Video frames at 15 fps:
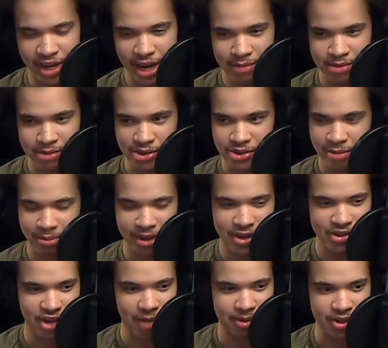games I was gonna play
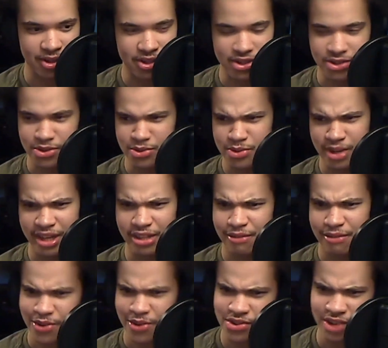in Japanese, because those were like the
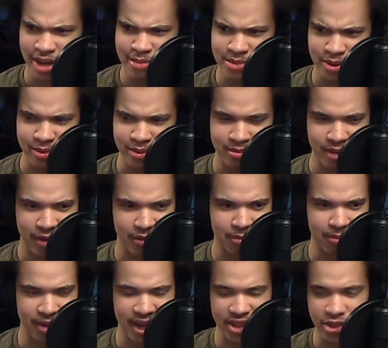first games I would ever
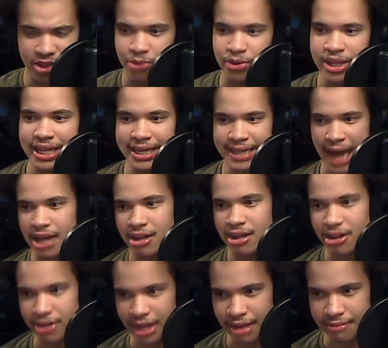play, and they're really
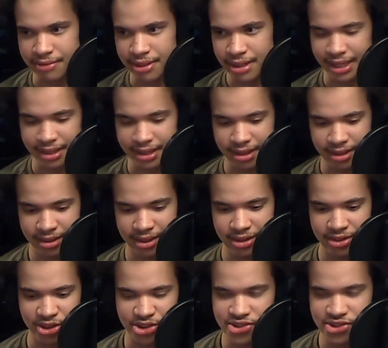dialogue heavy. Like
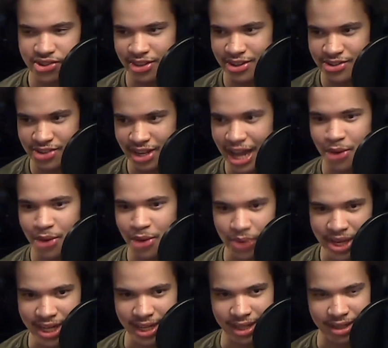there's a lot of
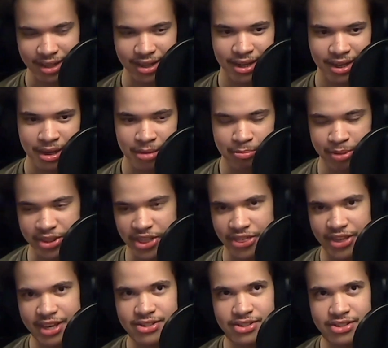reading, but the
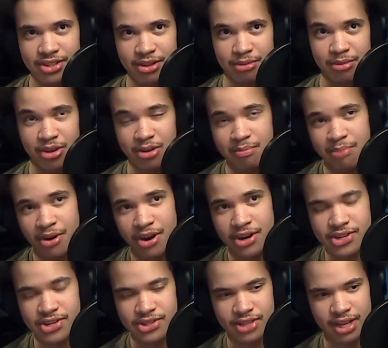thing is, the good
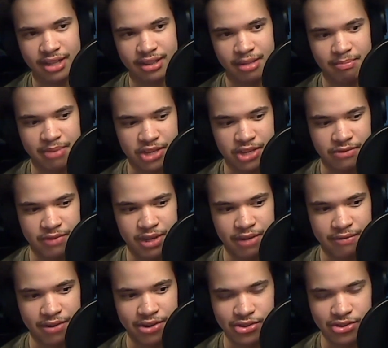part is that the PS Vita
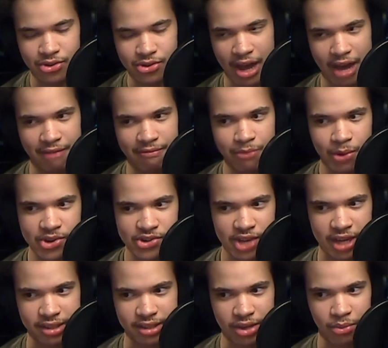versions all had voice
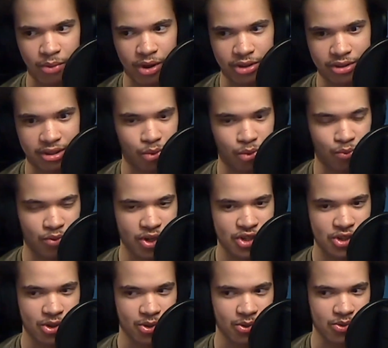acting while the
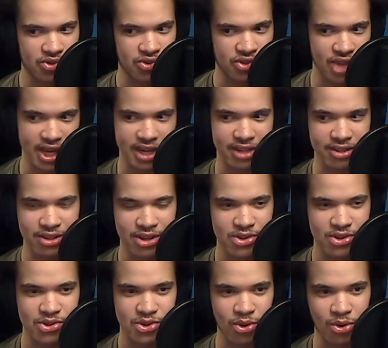originals didn't.
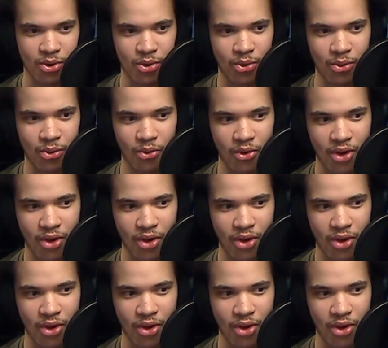So